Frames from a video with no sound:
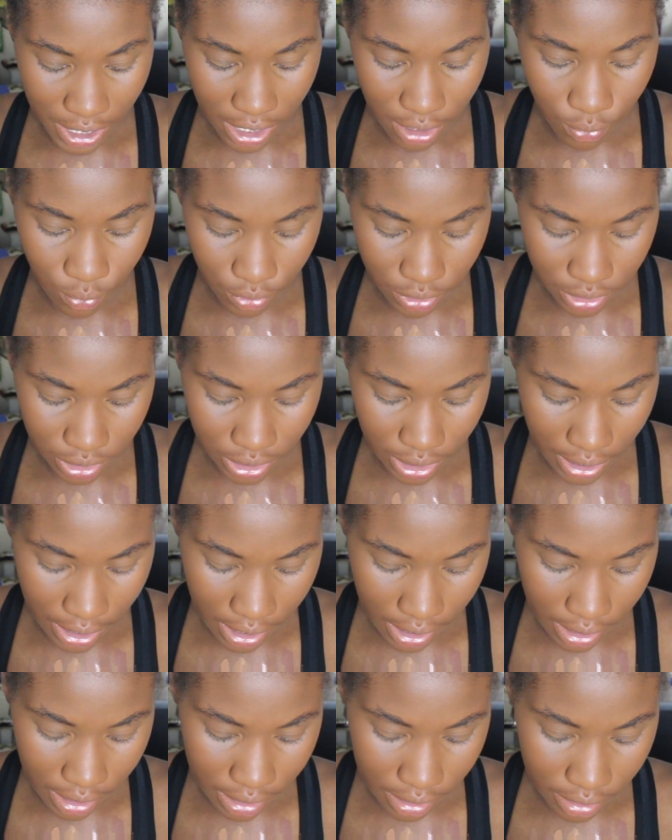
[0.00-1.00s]
bake one
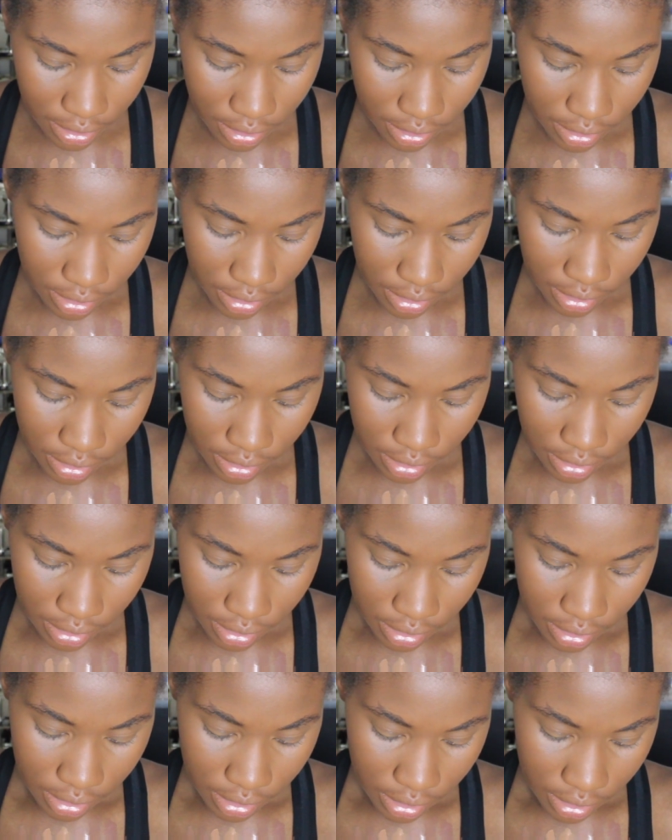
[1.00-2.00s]
side,
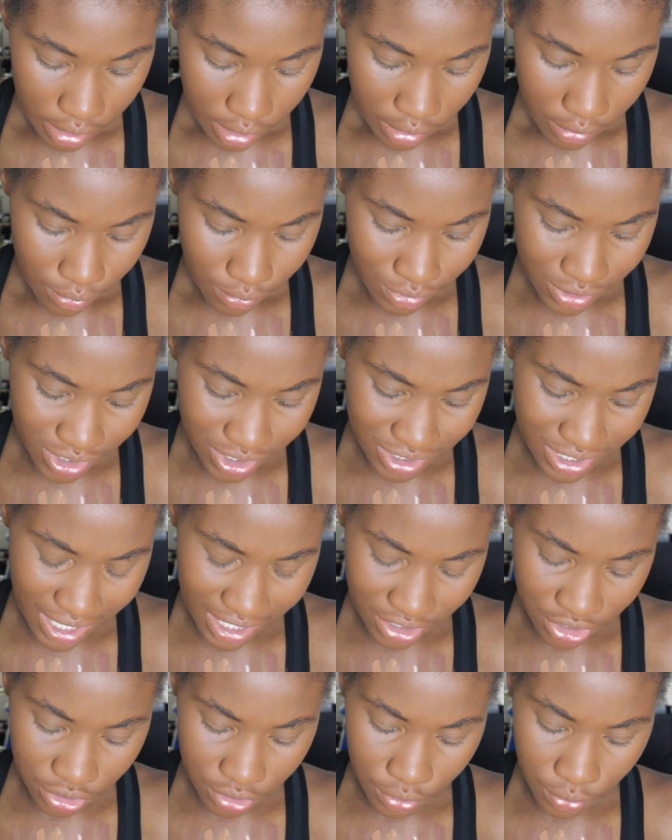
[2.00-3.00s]
which is
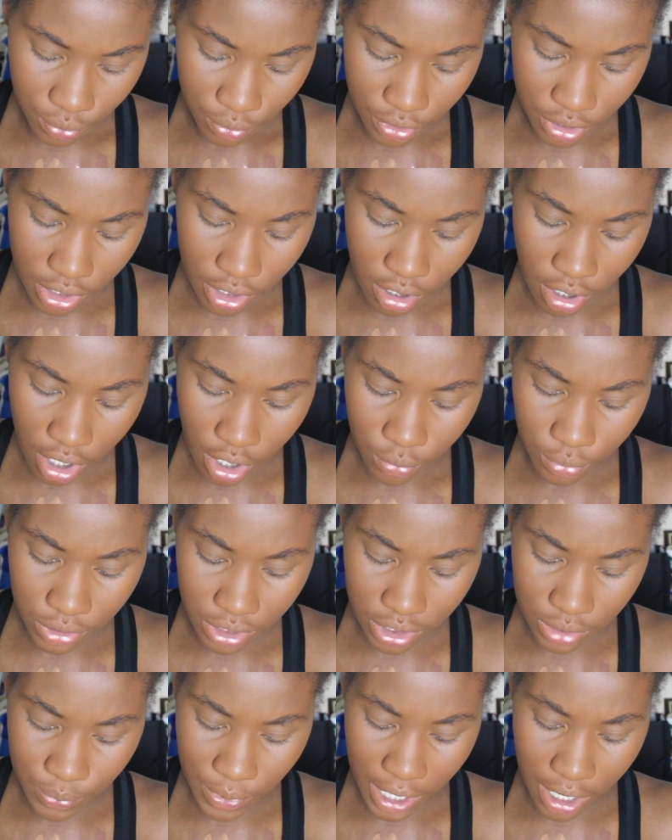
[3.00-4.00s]
actually really hard
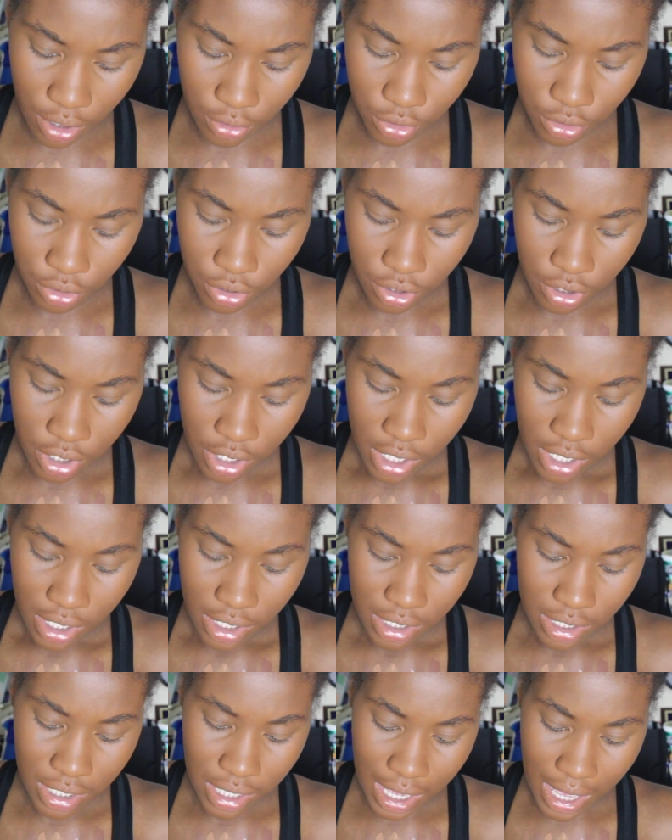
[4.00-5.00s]
with this powder.
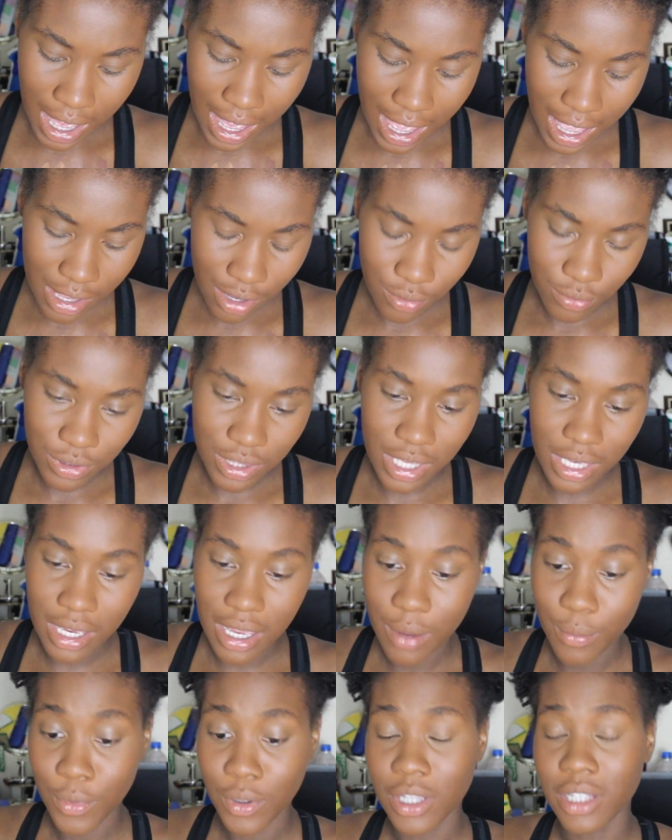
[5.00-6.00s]
Yeah, I don't think
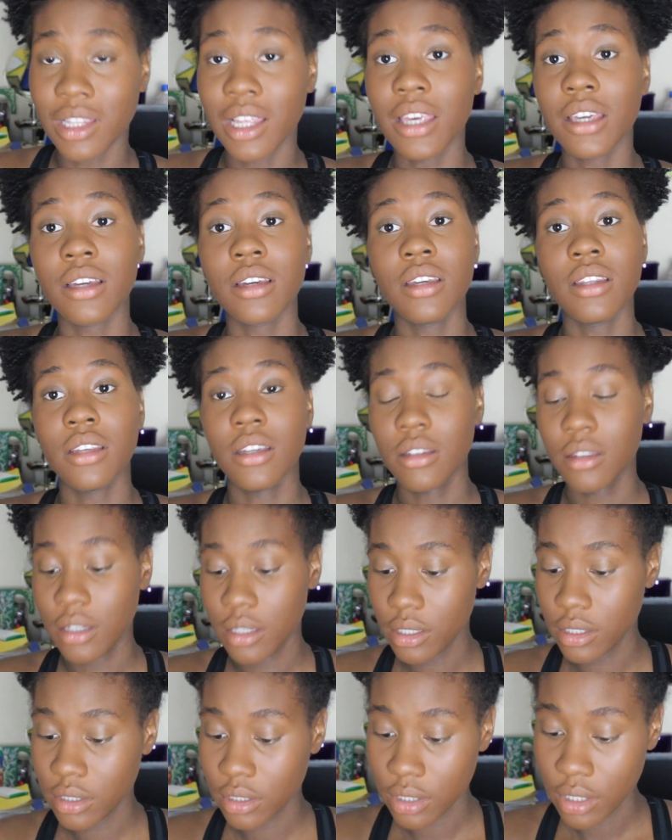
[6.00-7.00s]
I'm going to like any of
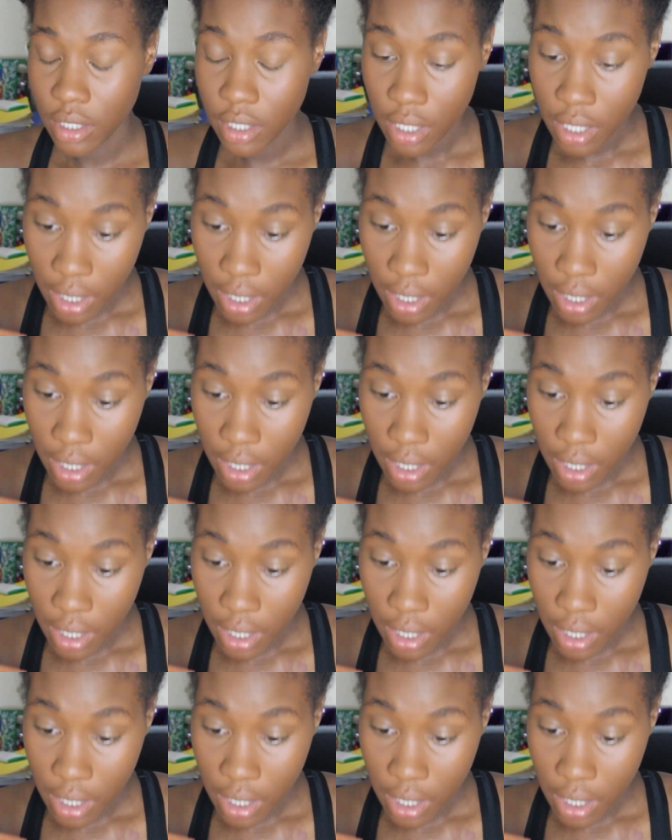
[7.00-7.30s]
this.